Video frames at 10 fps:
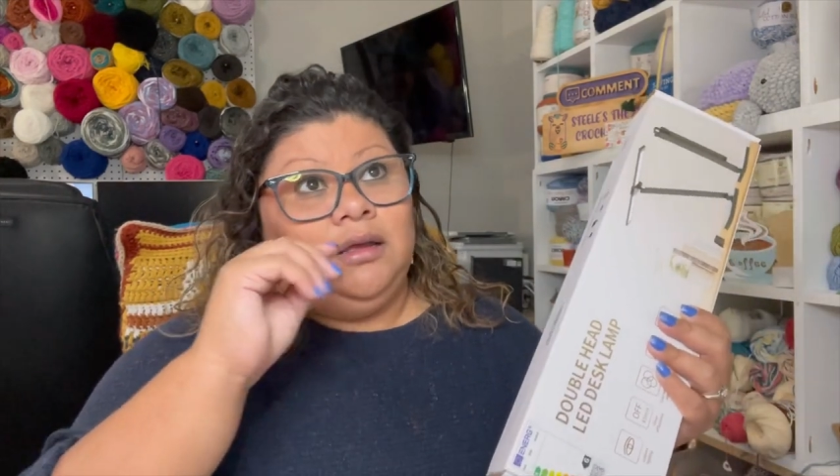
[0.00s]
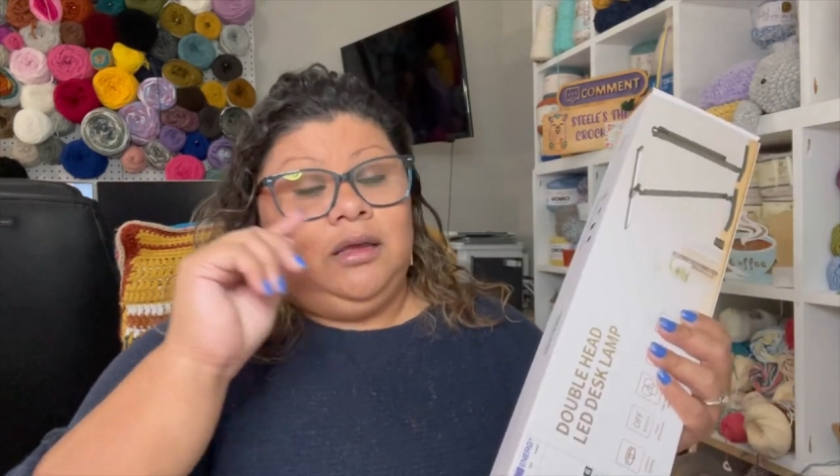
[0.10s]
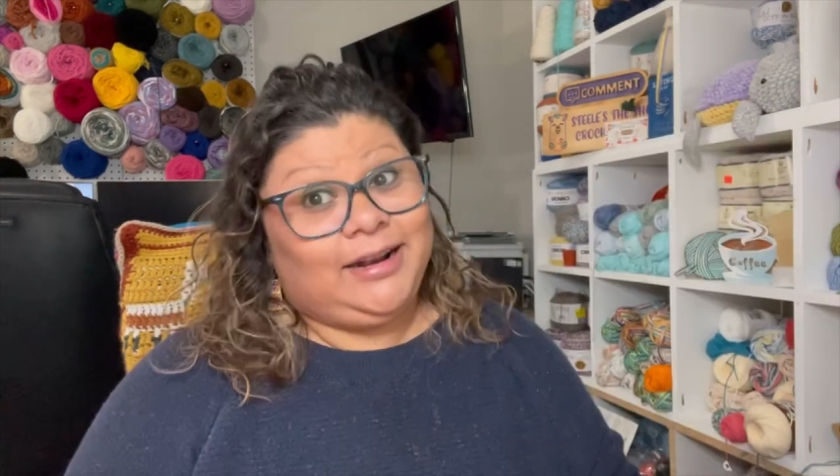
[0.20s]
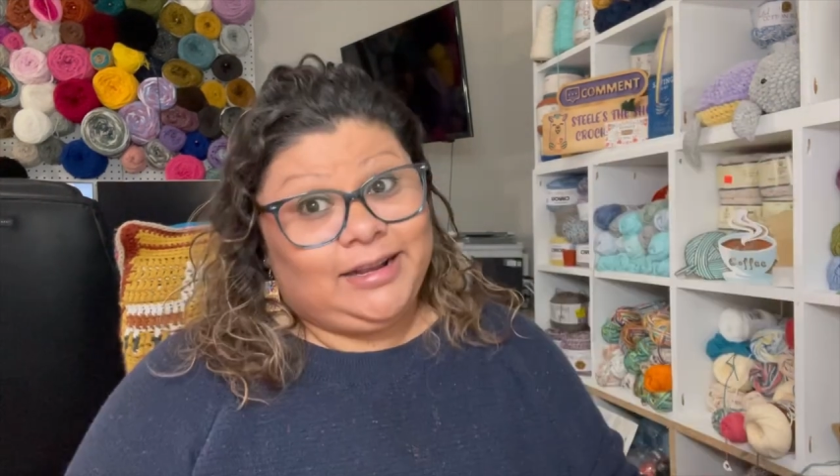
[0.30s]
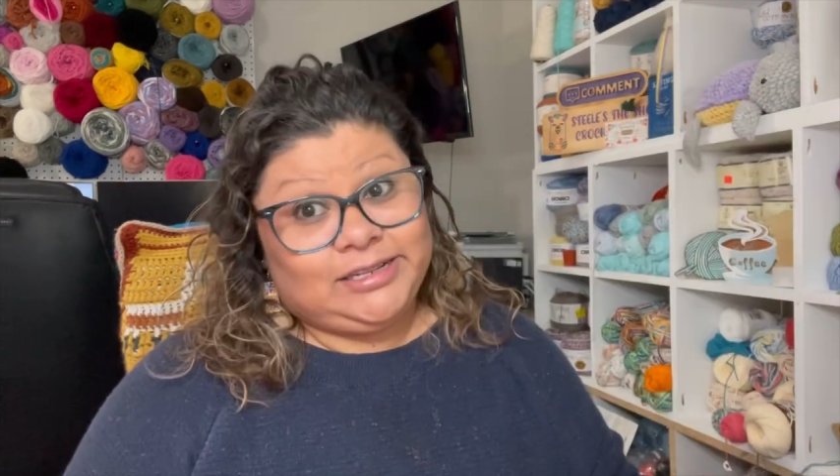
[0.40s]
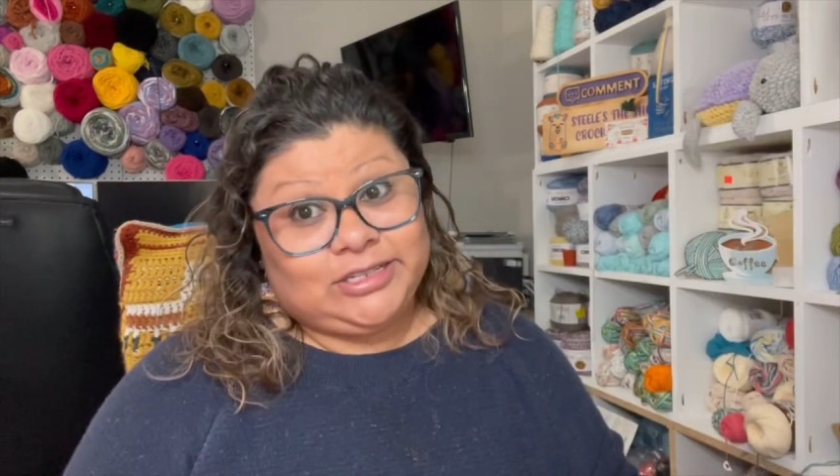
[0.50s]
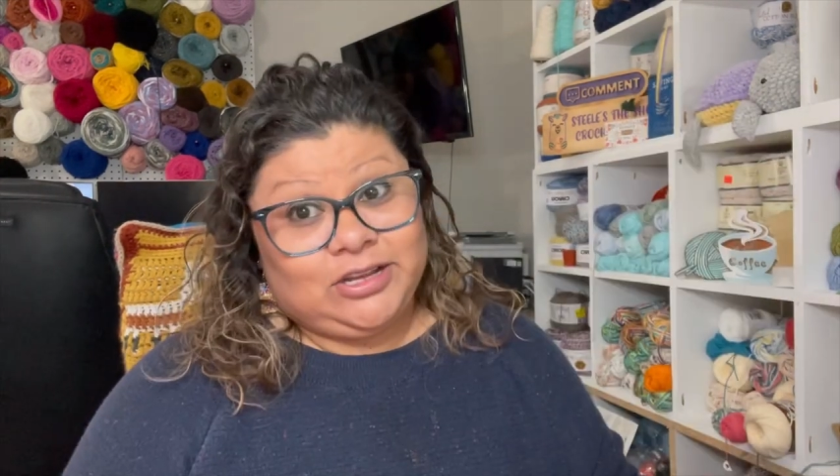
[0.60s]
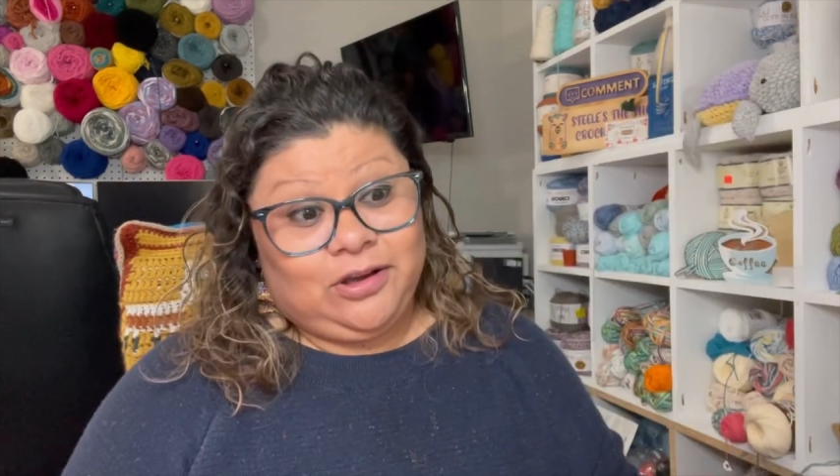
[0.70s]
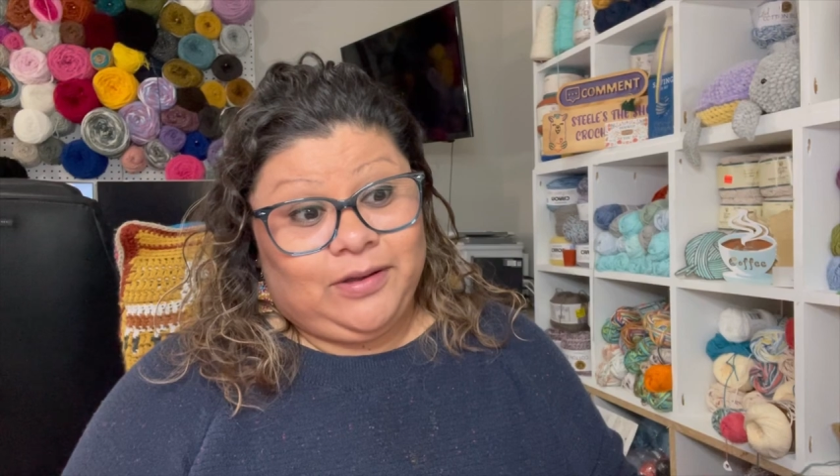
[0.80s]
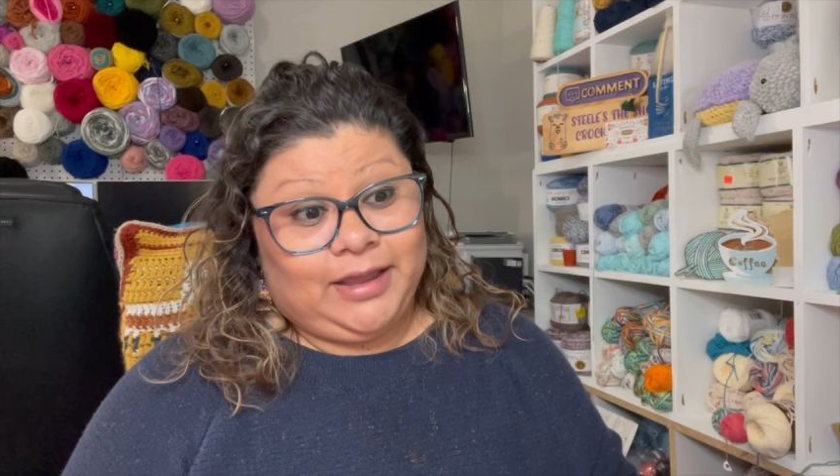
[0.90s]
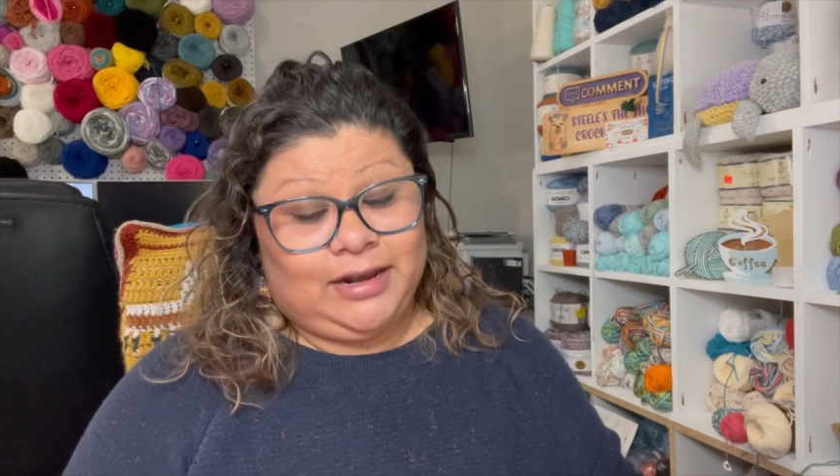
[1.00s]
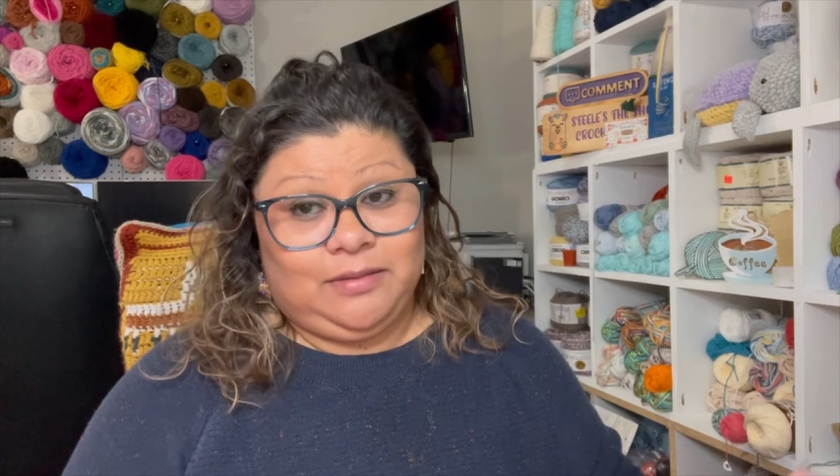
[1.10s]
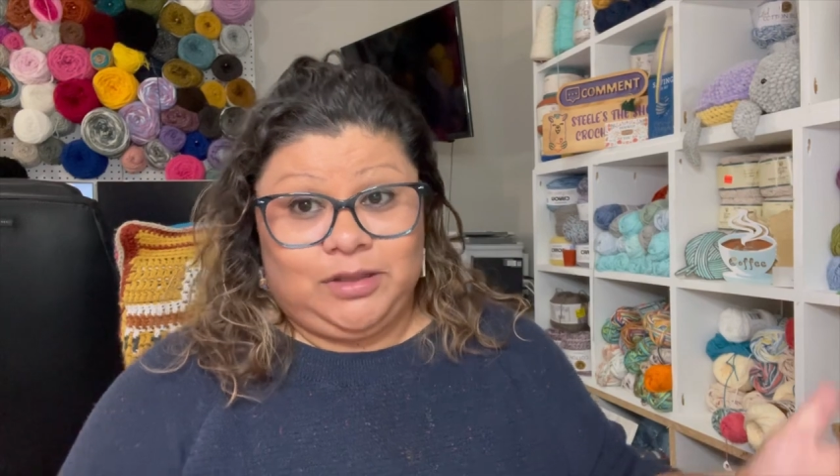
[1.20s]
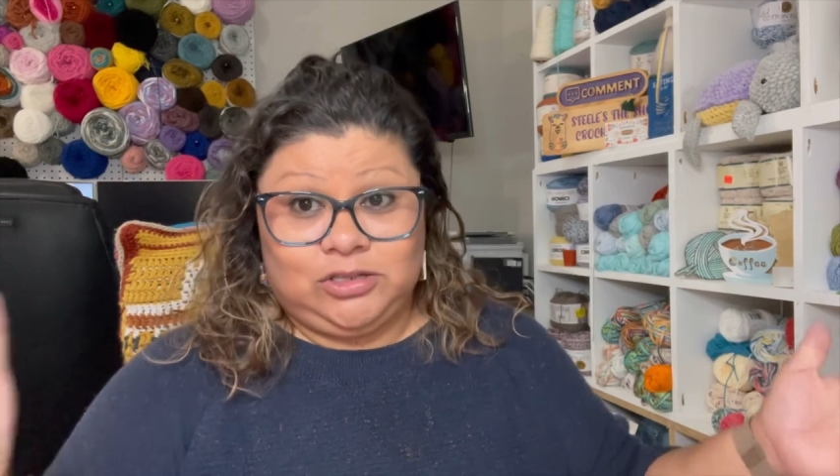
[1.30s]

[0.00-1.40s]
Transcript: Let's go. And let me